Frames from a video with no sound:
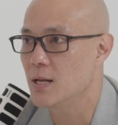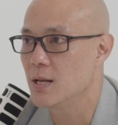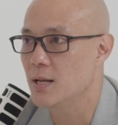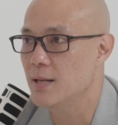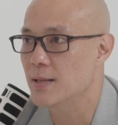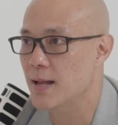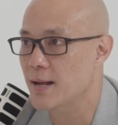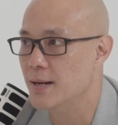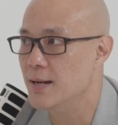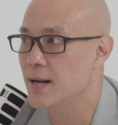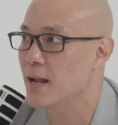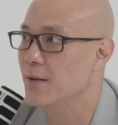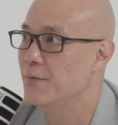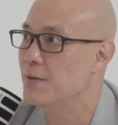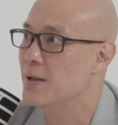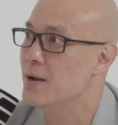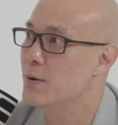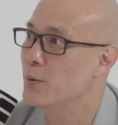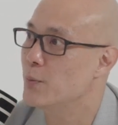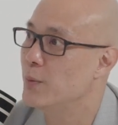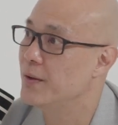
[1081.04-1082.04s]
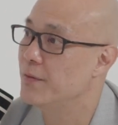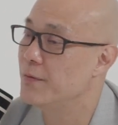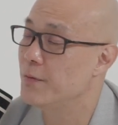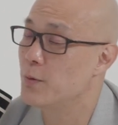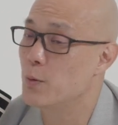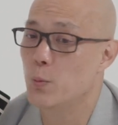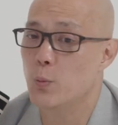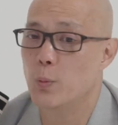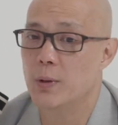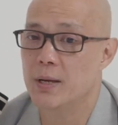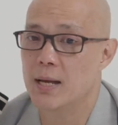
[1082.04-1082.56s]
Then if we
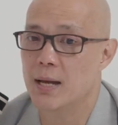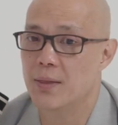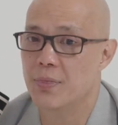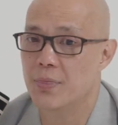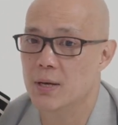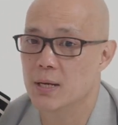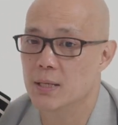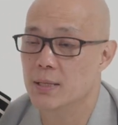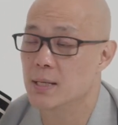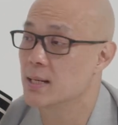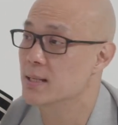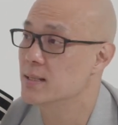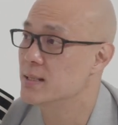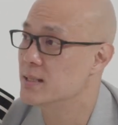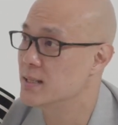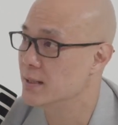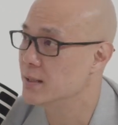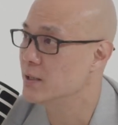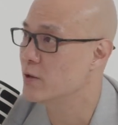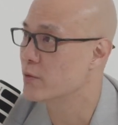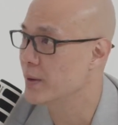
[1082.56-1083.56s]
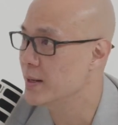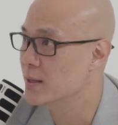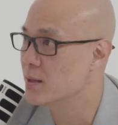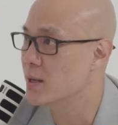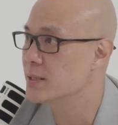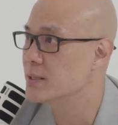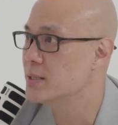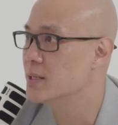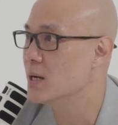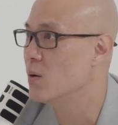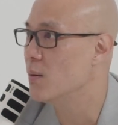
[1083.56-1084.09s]
get the consent, the green
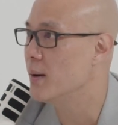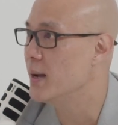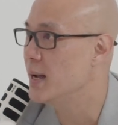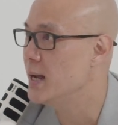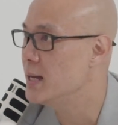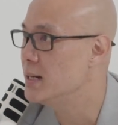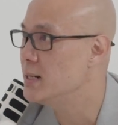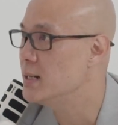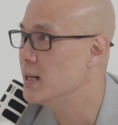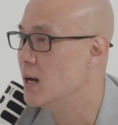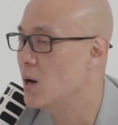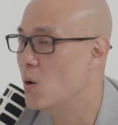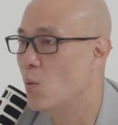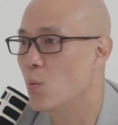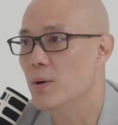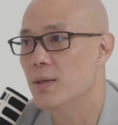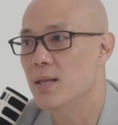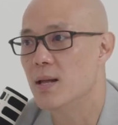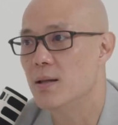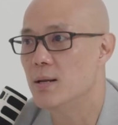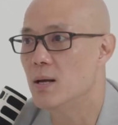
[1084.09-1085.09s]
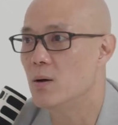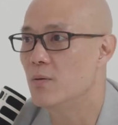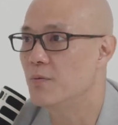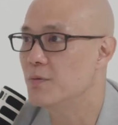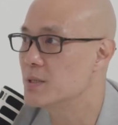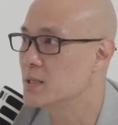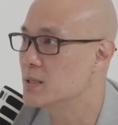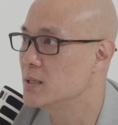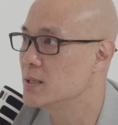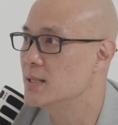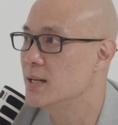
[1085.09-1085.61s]
light to go ahead, we then help
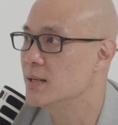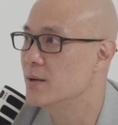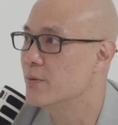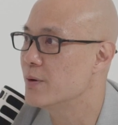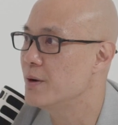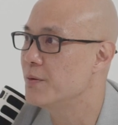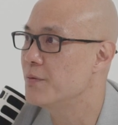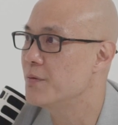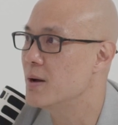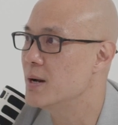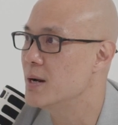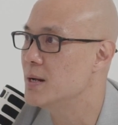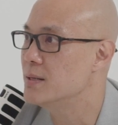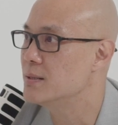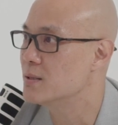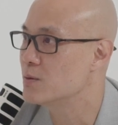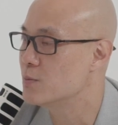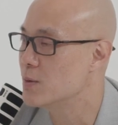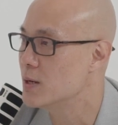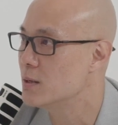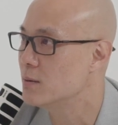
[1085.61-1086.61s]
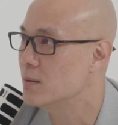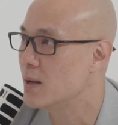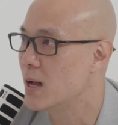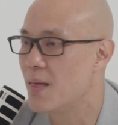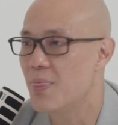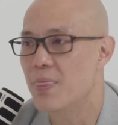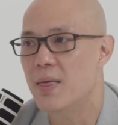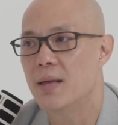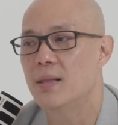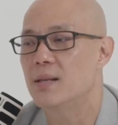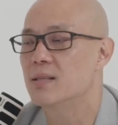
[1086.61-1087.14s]
facilitate the refinance as well.
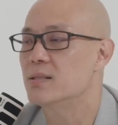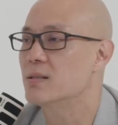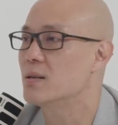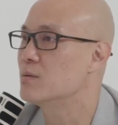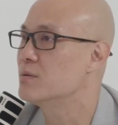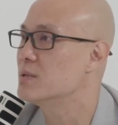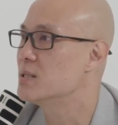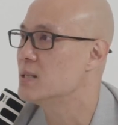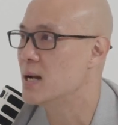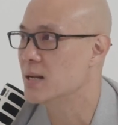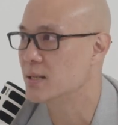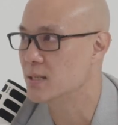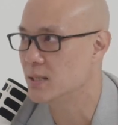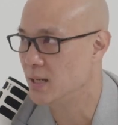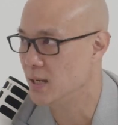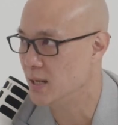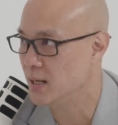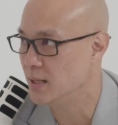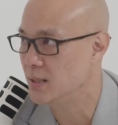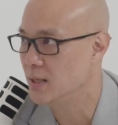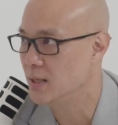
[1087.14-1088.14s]
And then that cycle starts again.